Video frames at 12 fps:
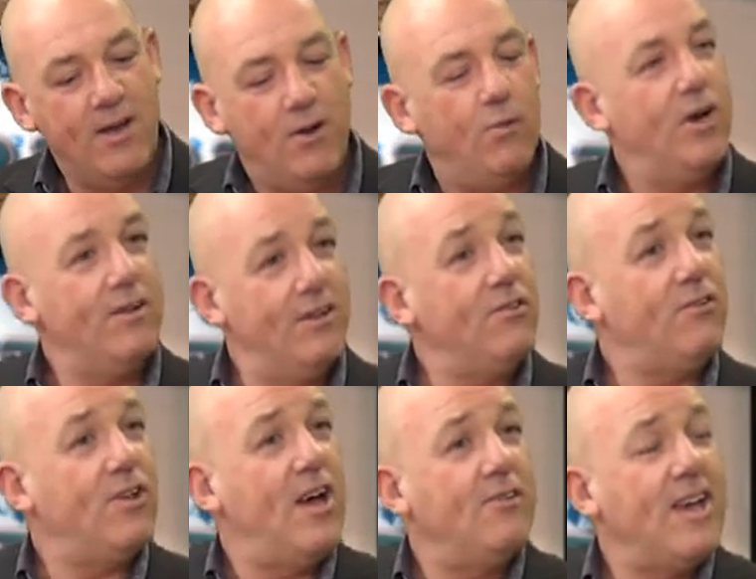well, it
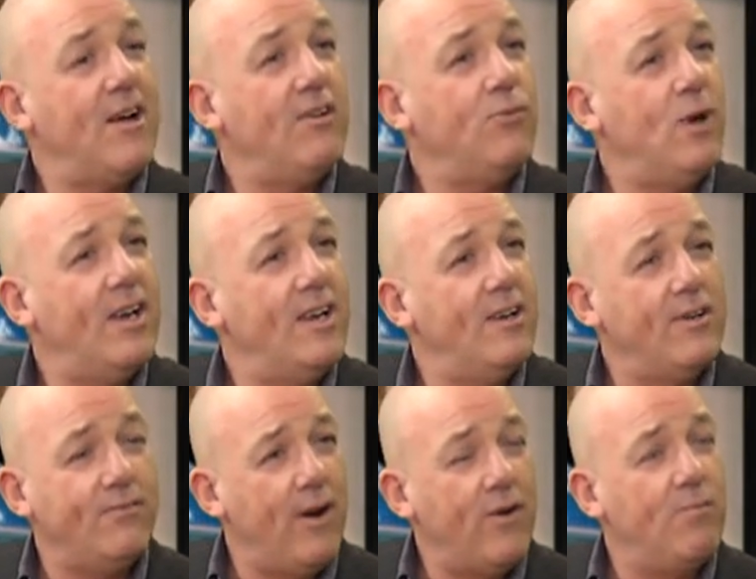turns out as well, it looks
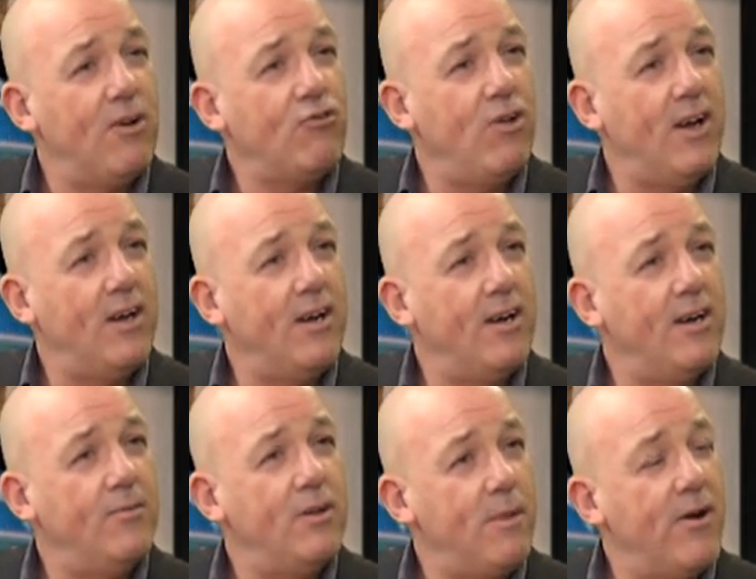very much like
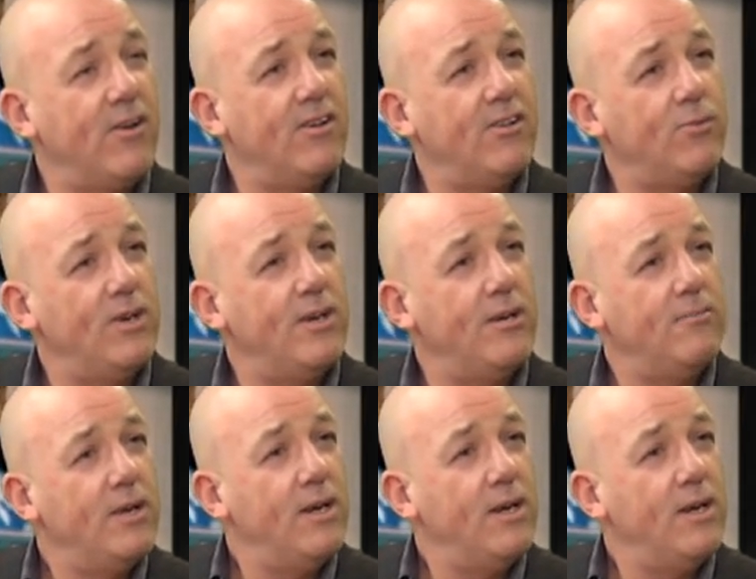the Americans were,